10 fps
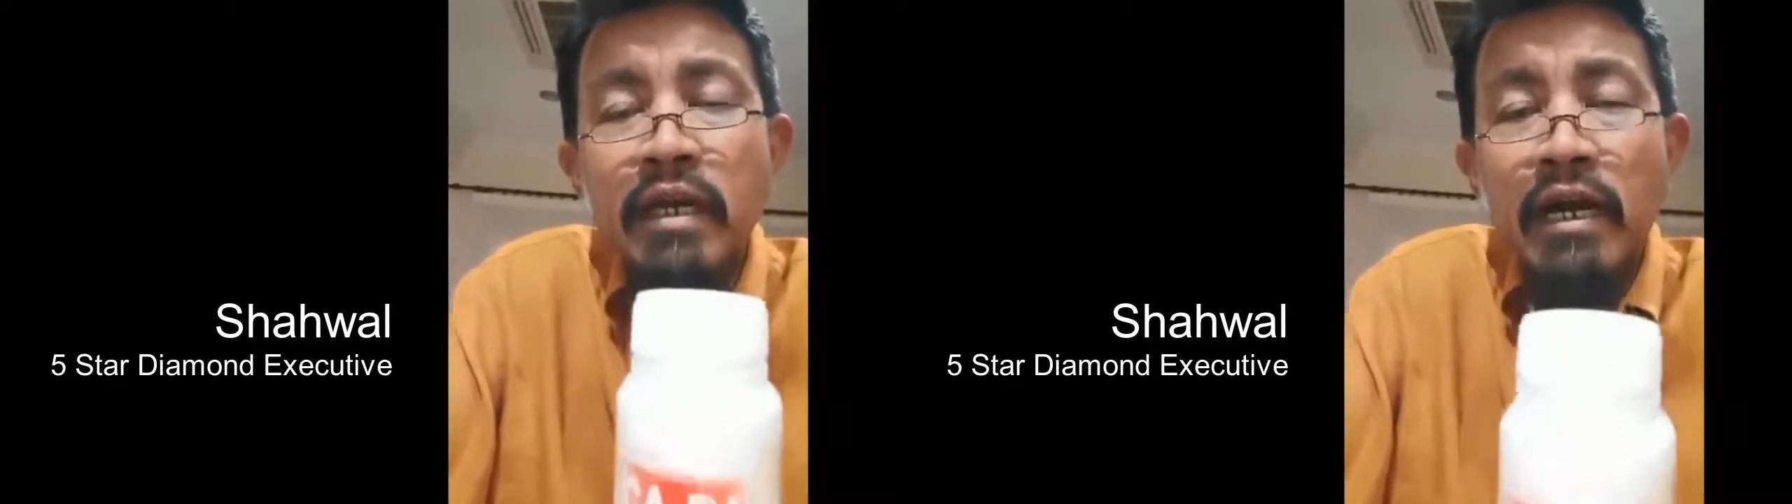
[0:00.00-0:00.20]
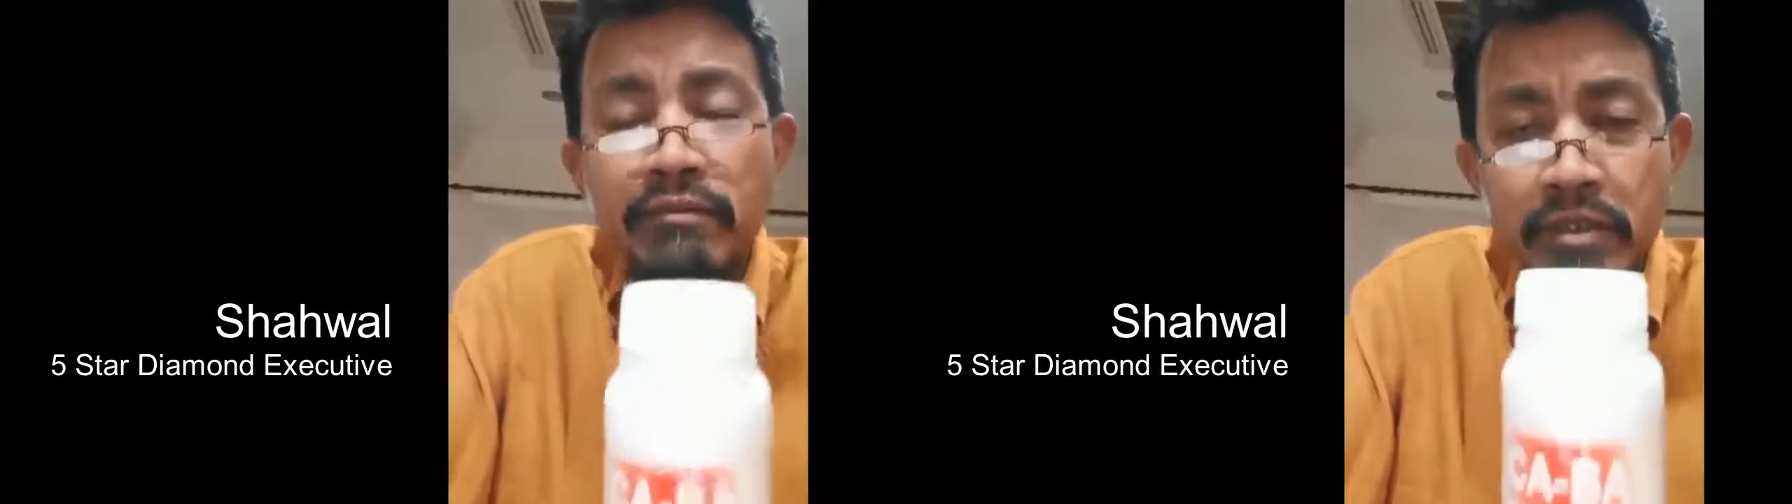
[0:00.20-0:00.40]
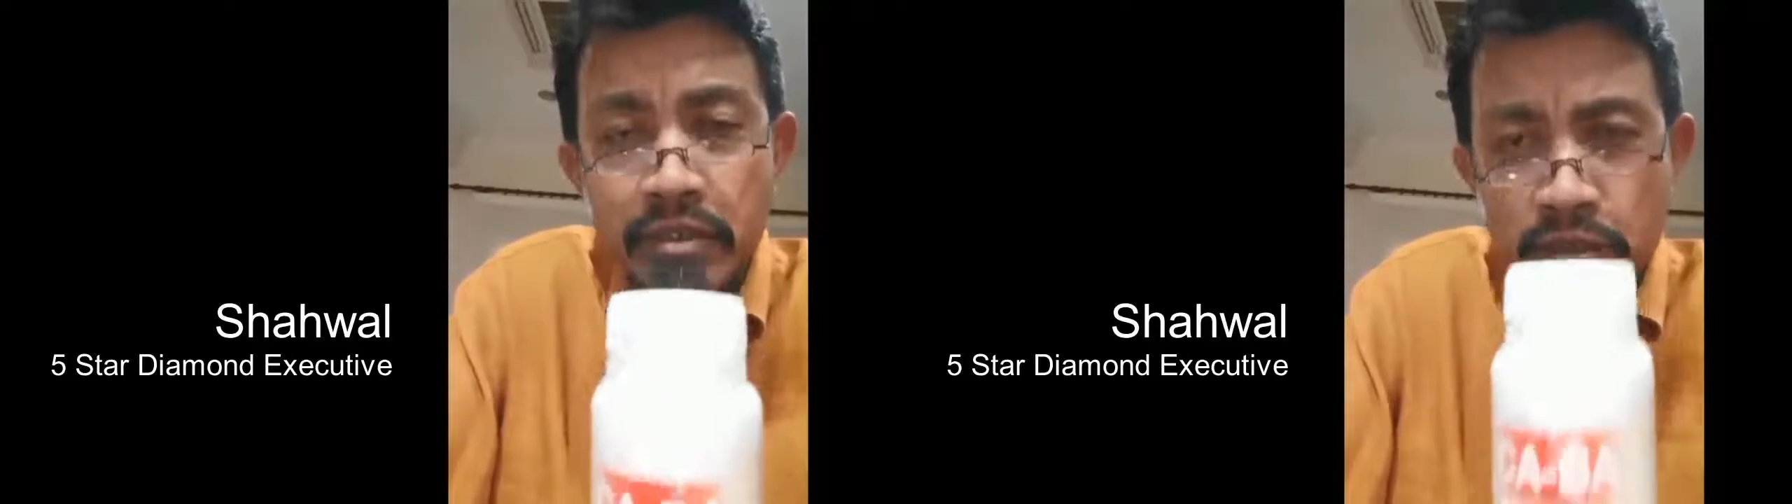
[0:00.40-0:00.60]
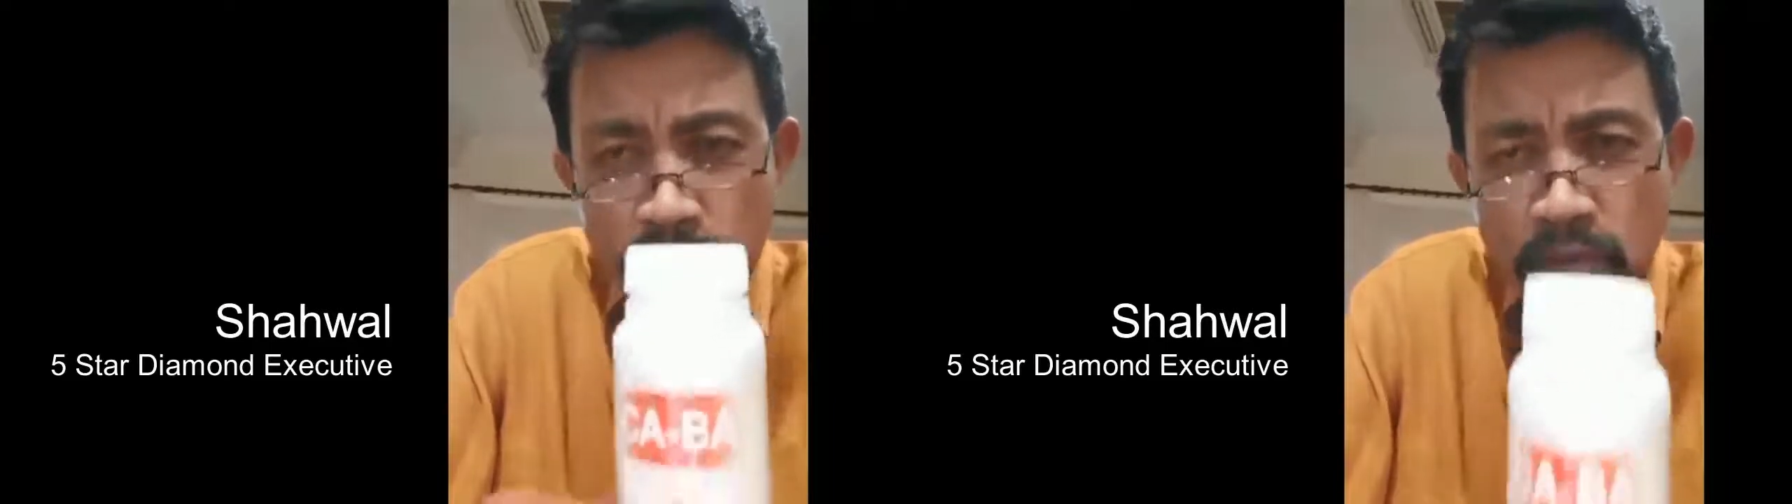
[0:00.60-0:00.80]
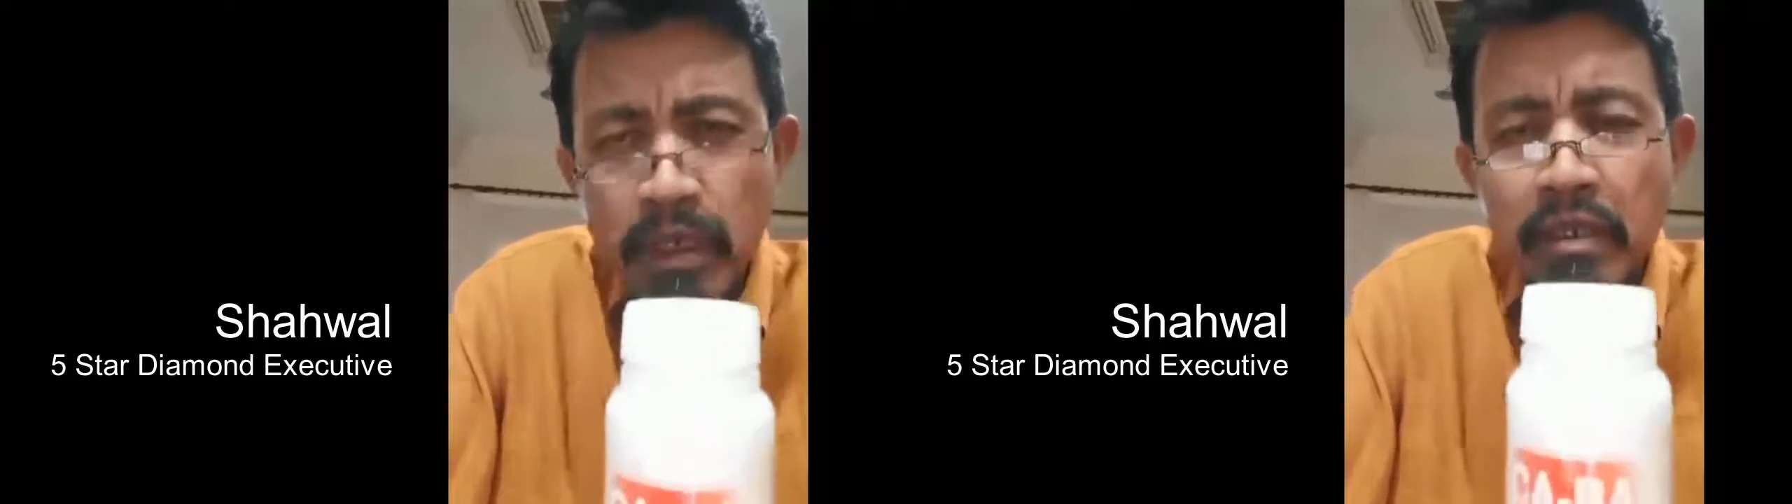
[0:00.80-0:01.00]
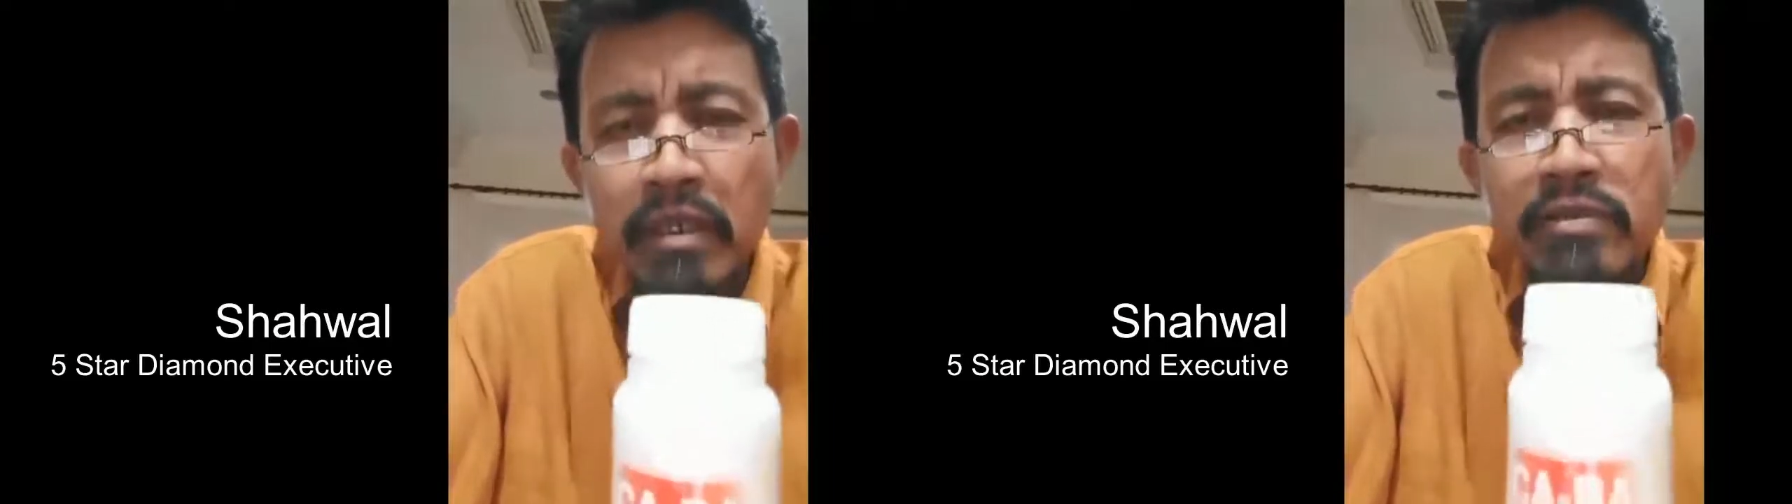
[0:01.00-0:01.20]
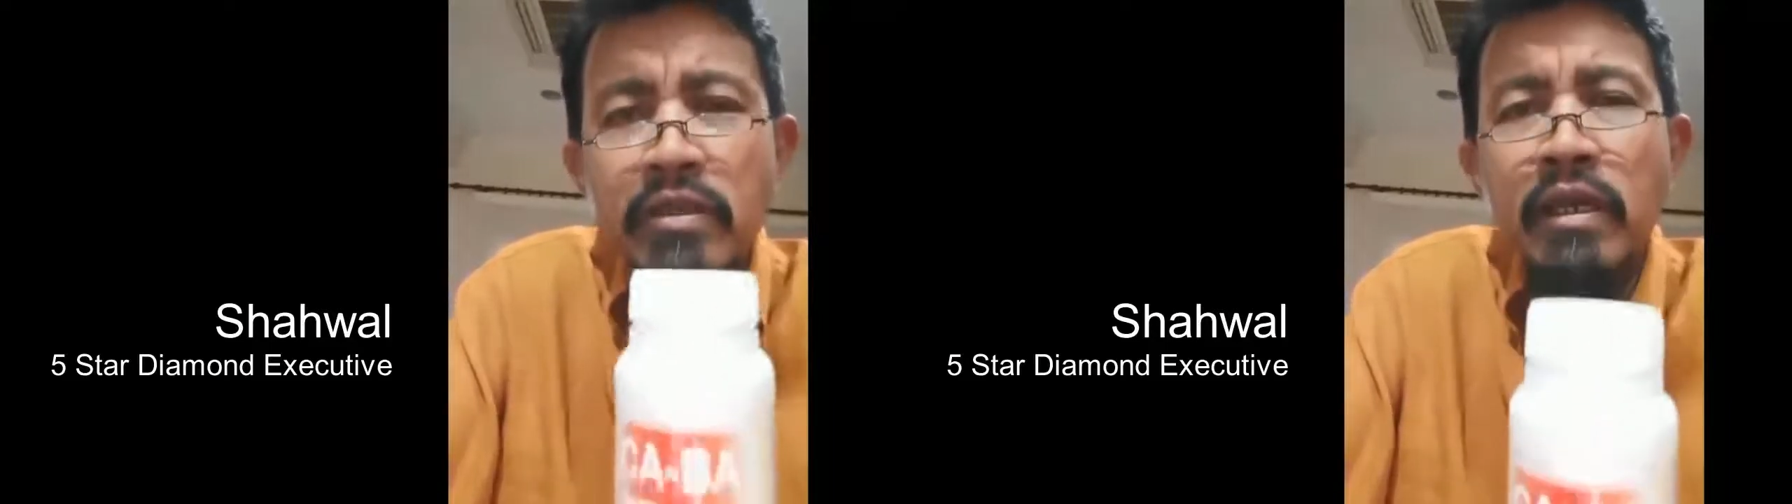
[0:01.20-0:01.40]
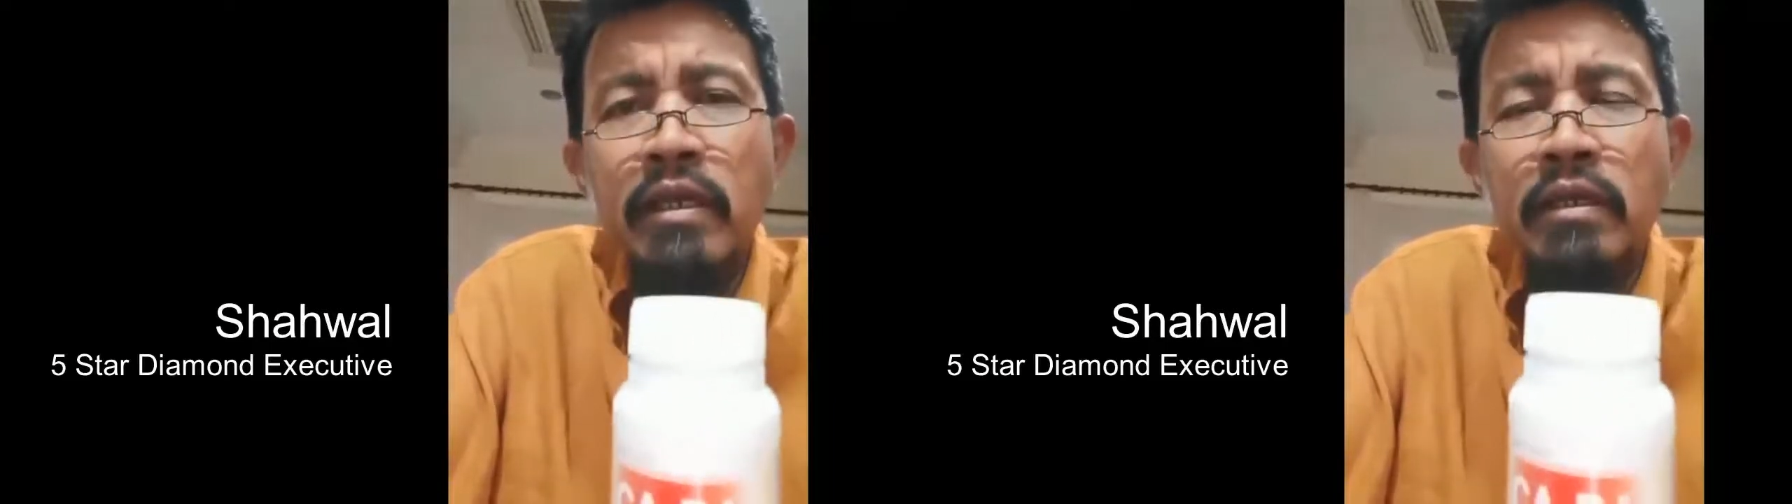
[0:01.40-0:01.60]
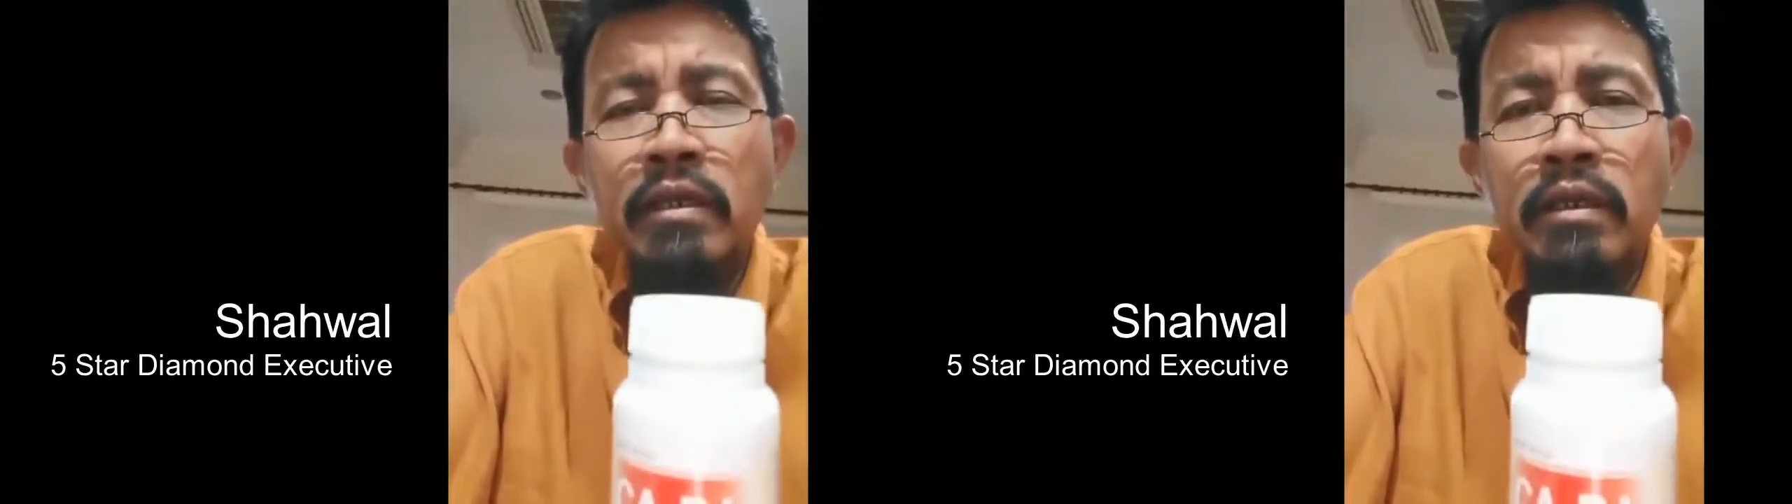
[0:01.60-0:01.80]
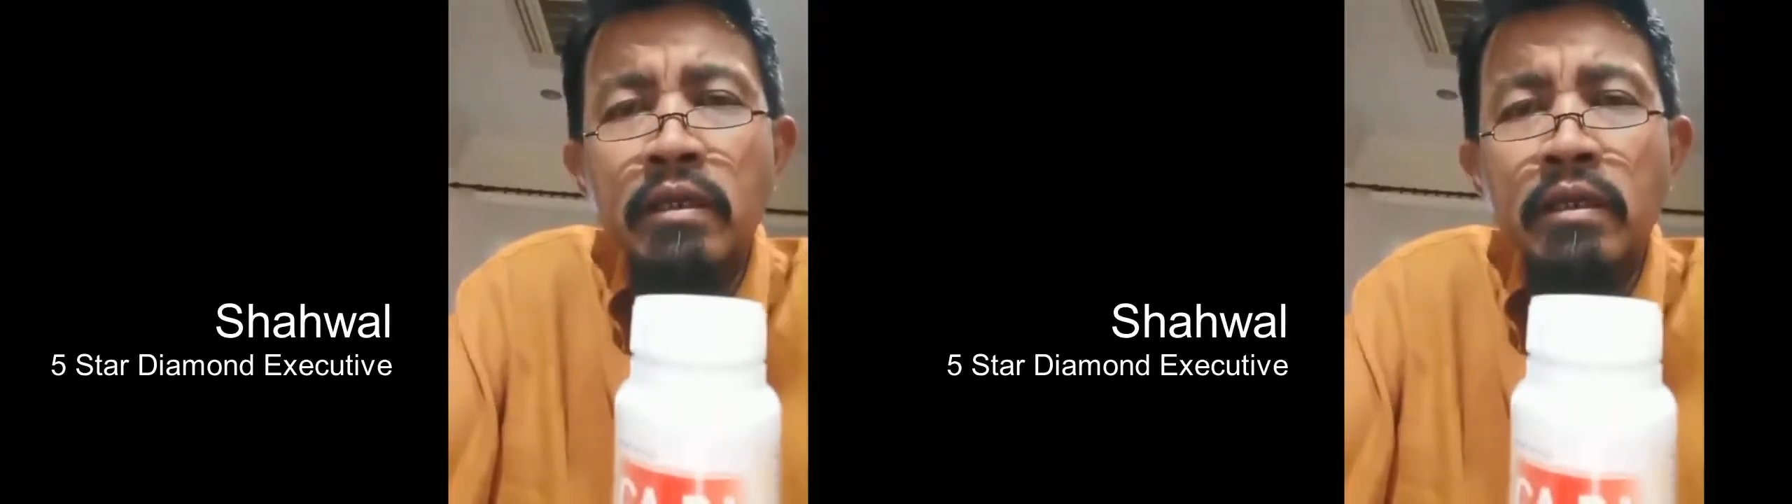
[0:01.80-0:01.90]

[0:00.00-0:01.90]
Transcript: After consuming this thing,